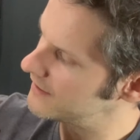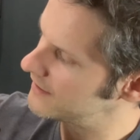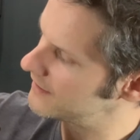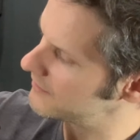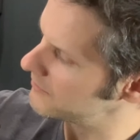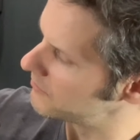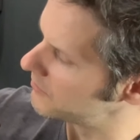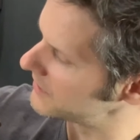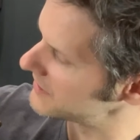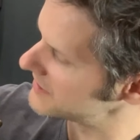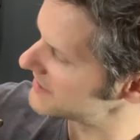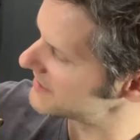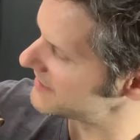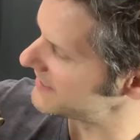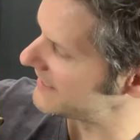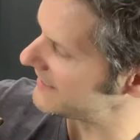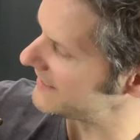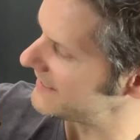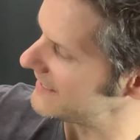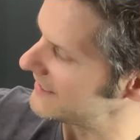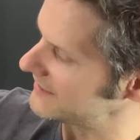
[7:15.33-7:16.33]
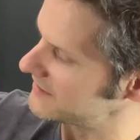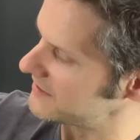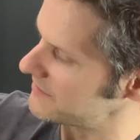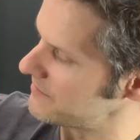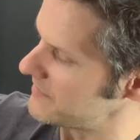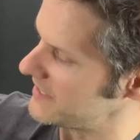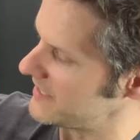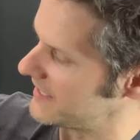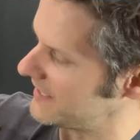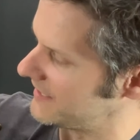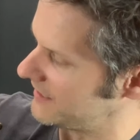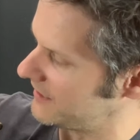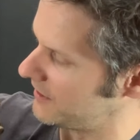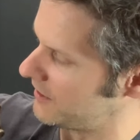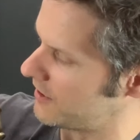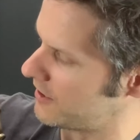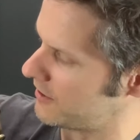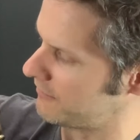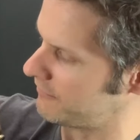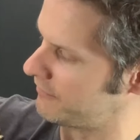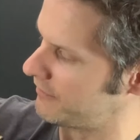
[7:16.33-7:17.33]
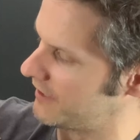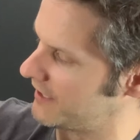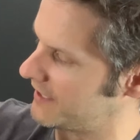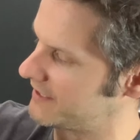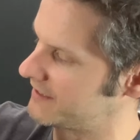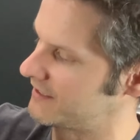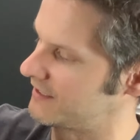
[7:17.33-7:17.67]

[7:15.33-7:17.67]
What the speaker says: What's standing out to me, I love like